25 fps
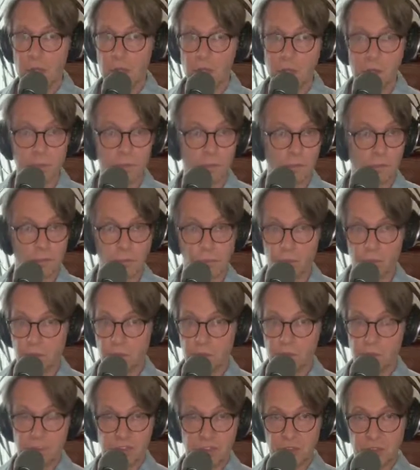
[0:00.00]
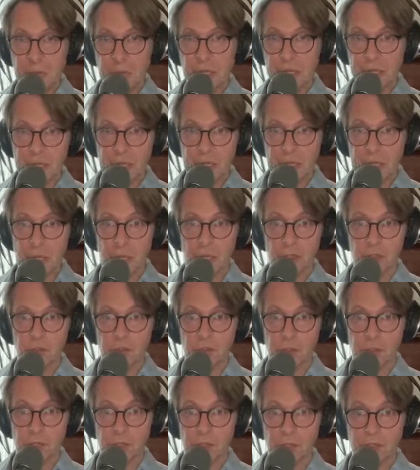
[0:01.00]
I'm speaking at
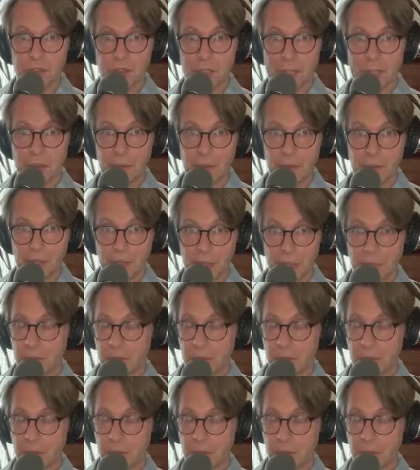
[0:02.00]
100 miles an hour here.